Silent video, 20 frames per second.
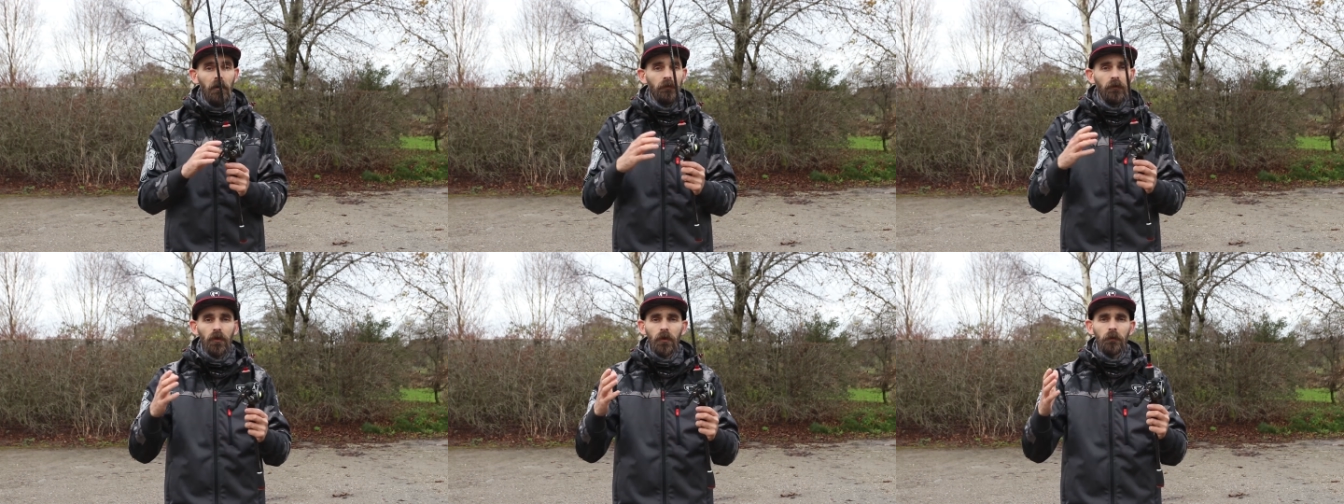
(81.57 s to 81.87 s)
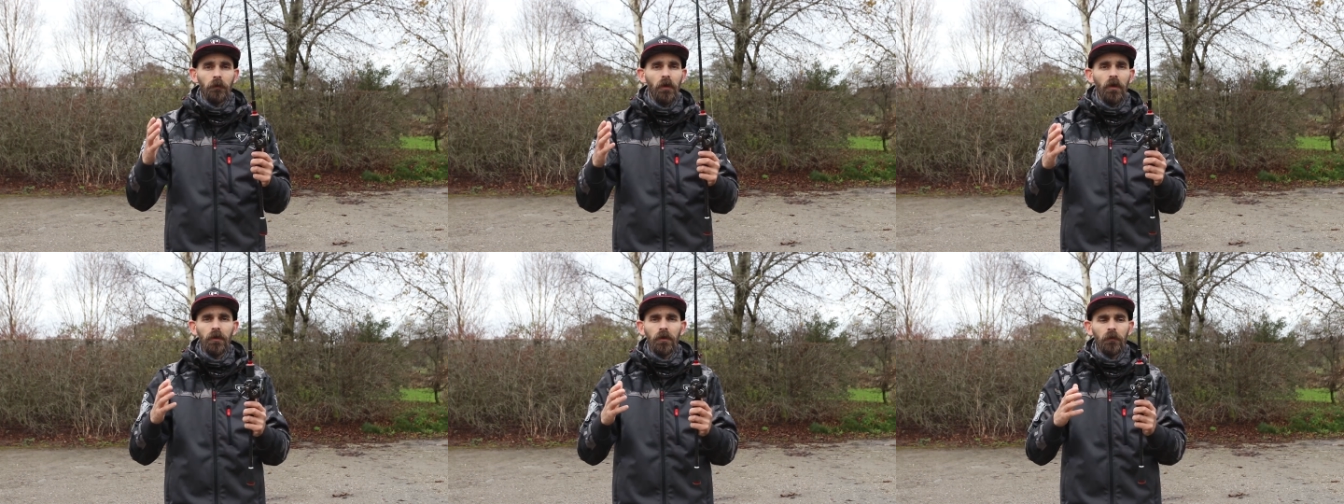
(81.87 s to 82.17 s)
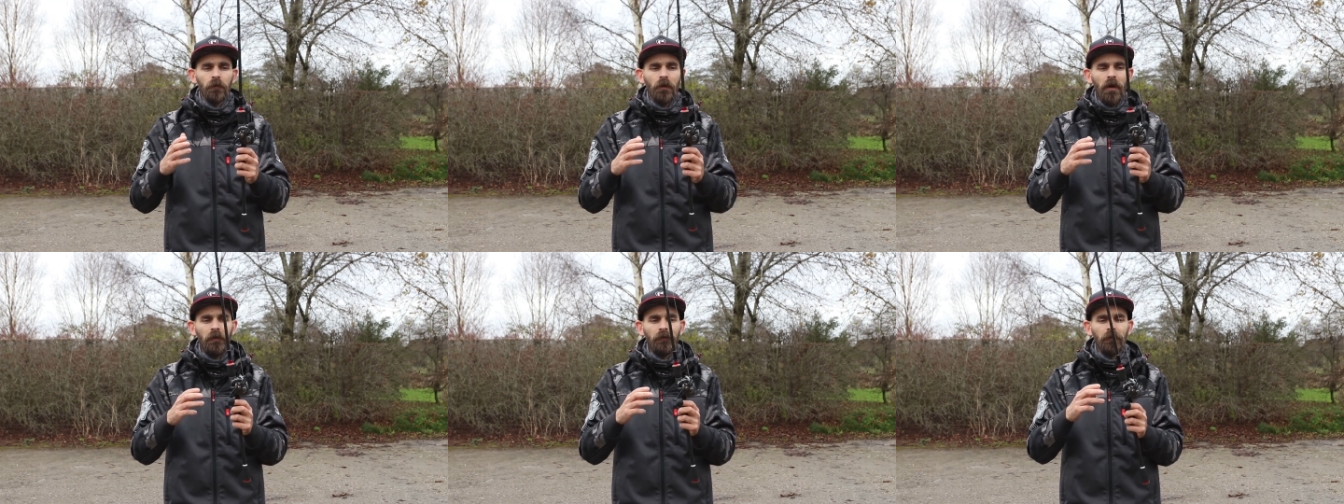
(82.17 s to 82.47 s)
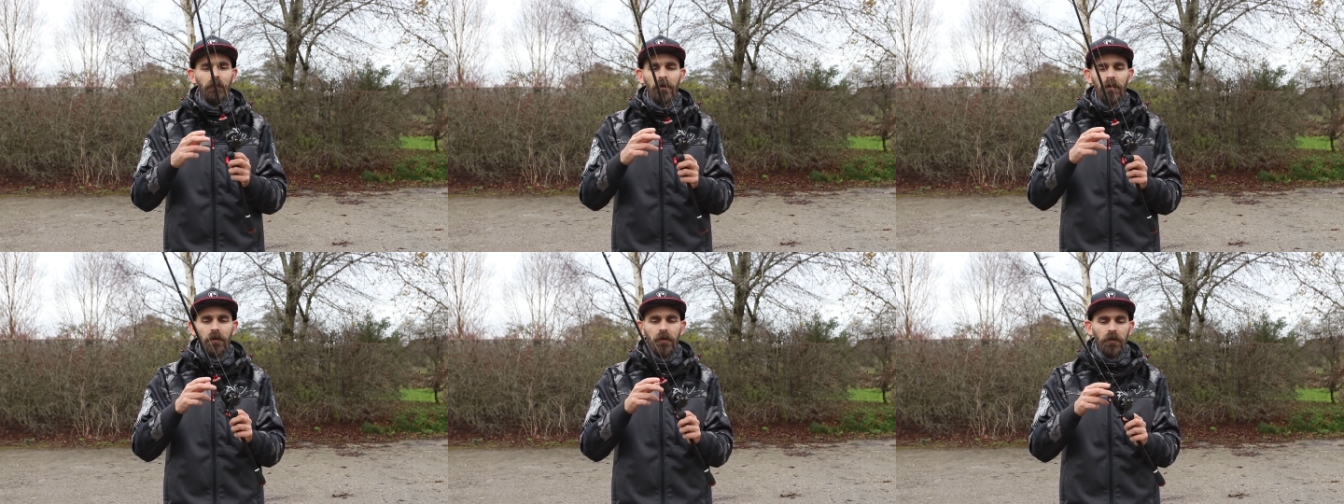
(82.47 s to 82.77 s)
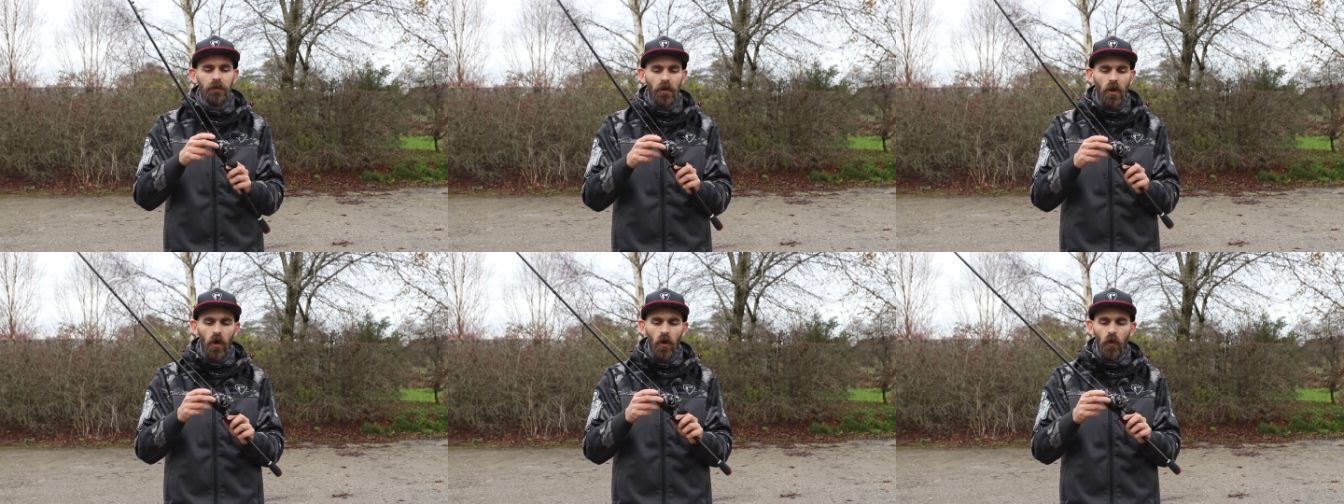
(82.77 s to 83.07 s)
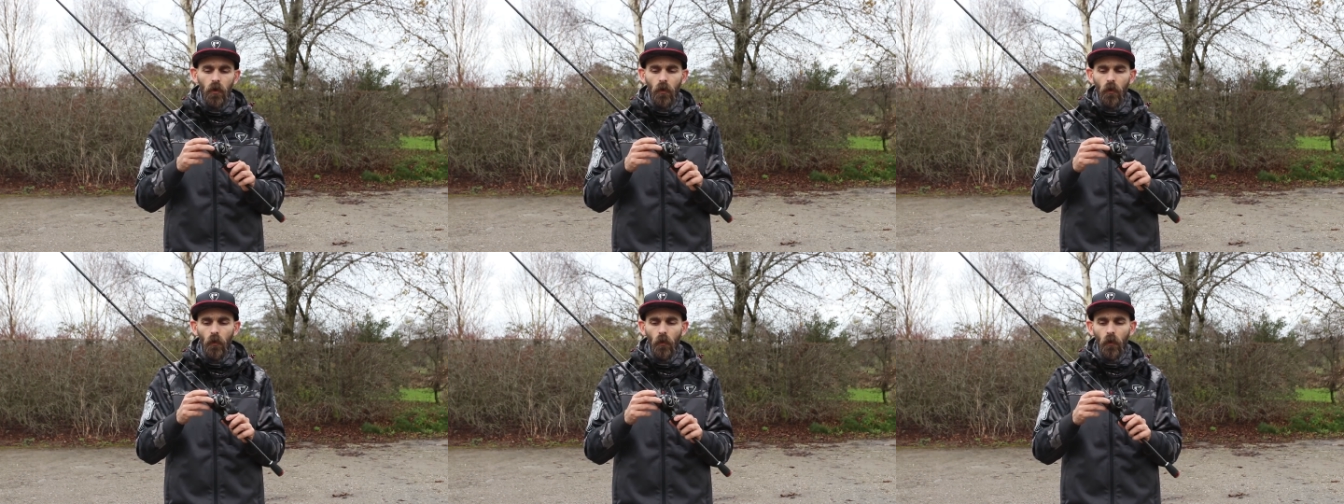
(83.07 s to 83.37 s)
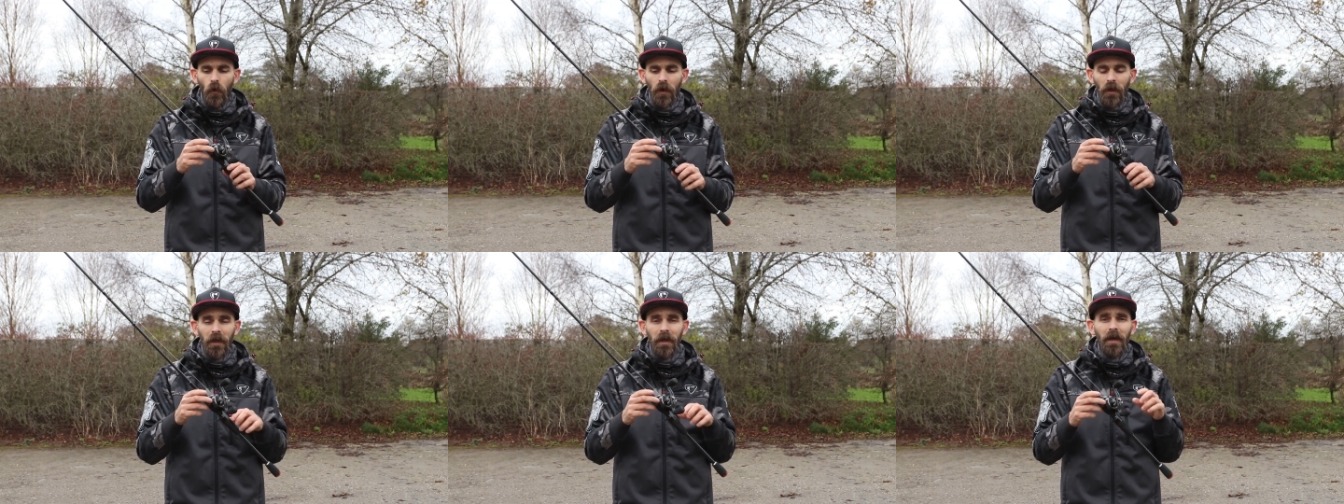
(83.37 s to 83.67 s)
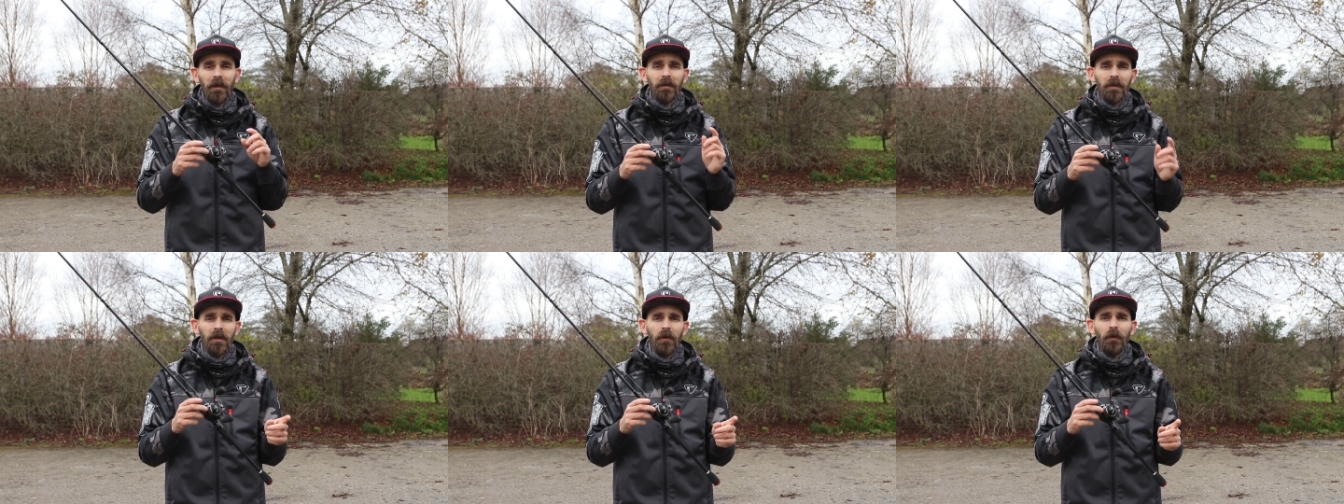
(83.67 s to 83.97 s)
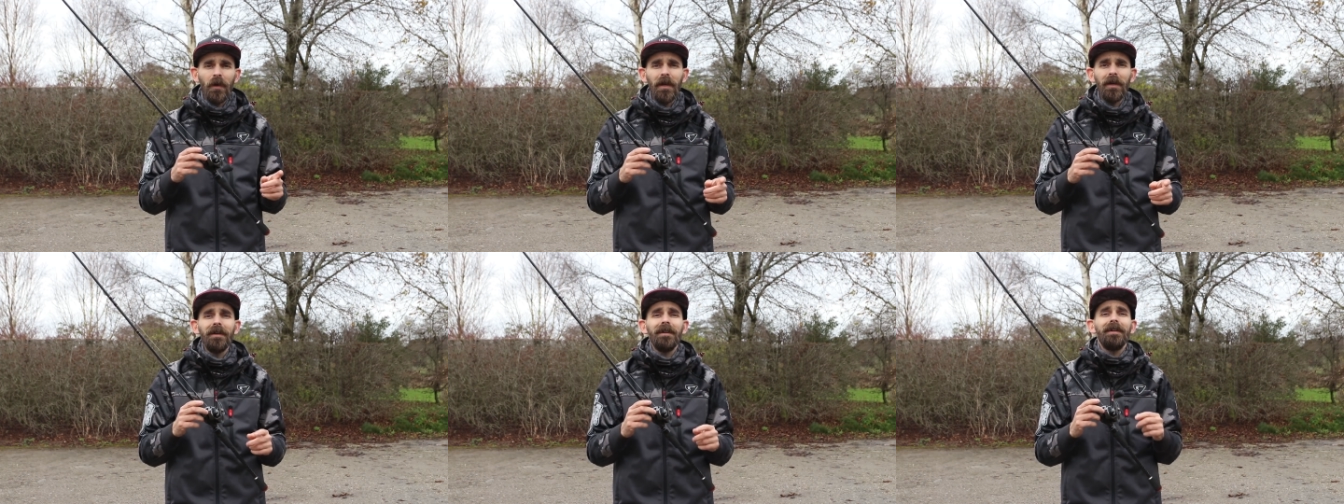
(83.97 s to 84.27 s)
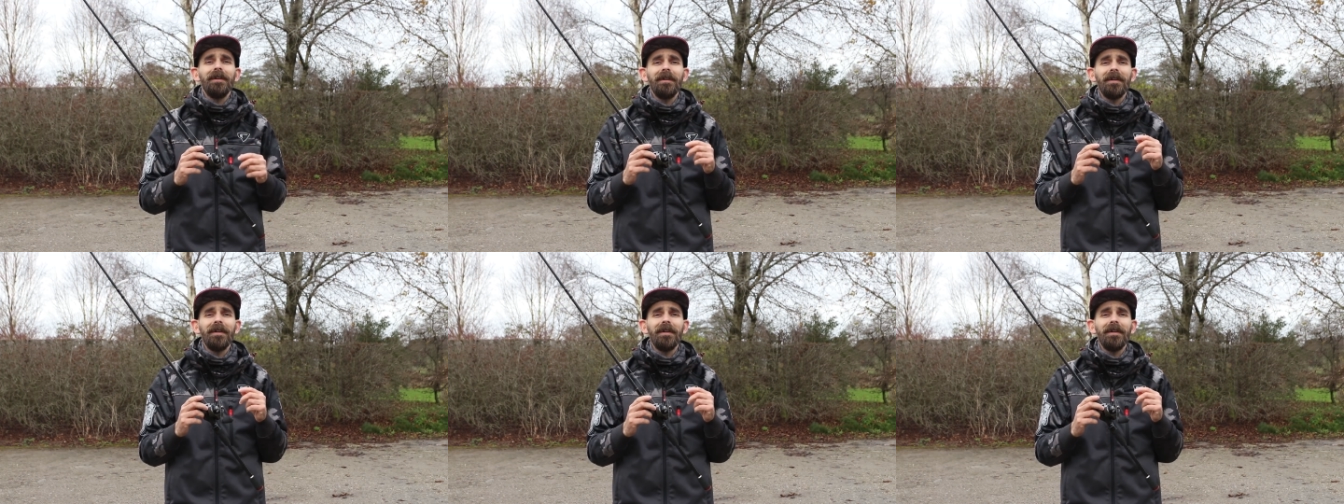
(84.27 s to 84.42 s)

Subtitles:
just personal preference. So we're going to get to it,